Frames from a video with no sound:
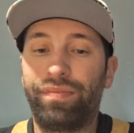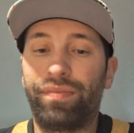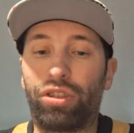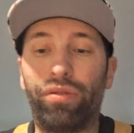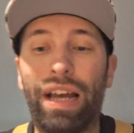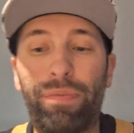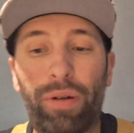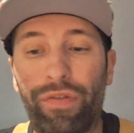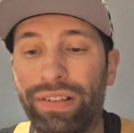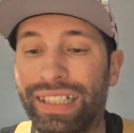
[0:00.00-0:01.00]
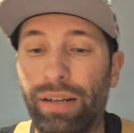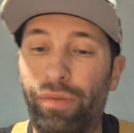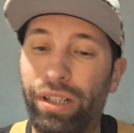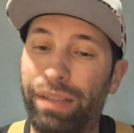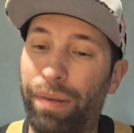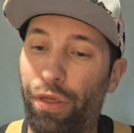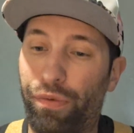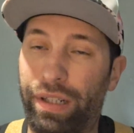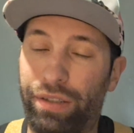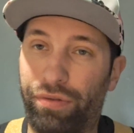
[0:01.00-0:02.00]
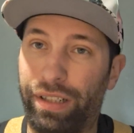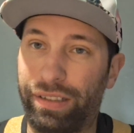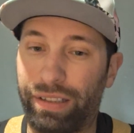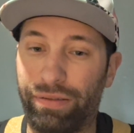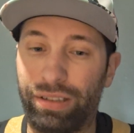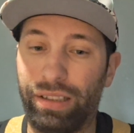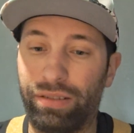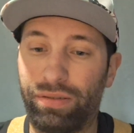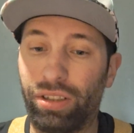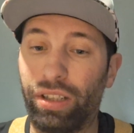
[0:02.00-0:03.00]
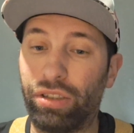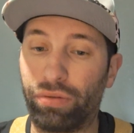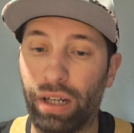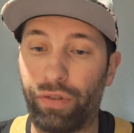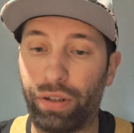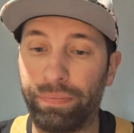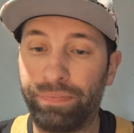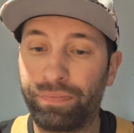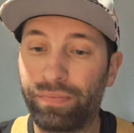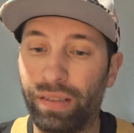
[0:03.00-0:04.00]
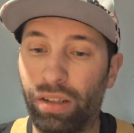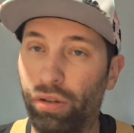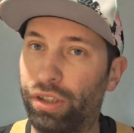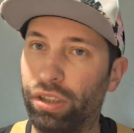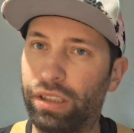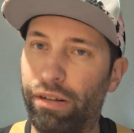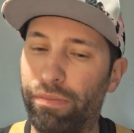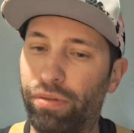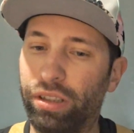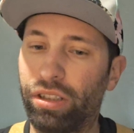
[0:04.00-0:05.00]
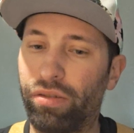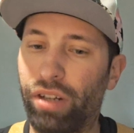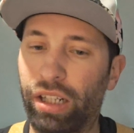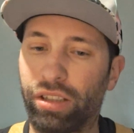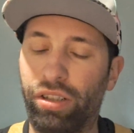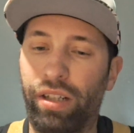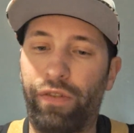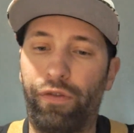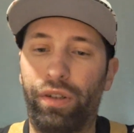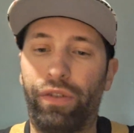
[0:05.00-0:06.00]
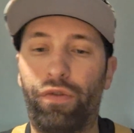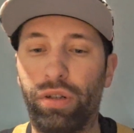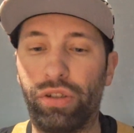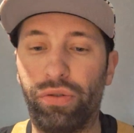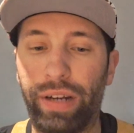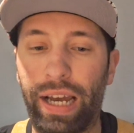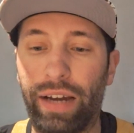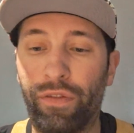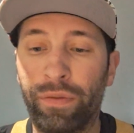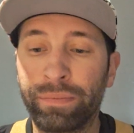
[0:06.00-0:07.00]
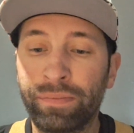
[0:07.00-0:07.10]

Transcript: The two and a half point favorites. I got them winning by three, 20 to 17. So they do cover. Only 37 points, though. Not good enough for the 42 and a half.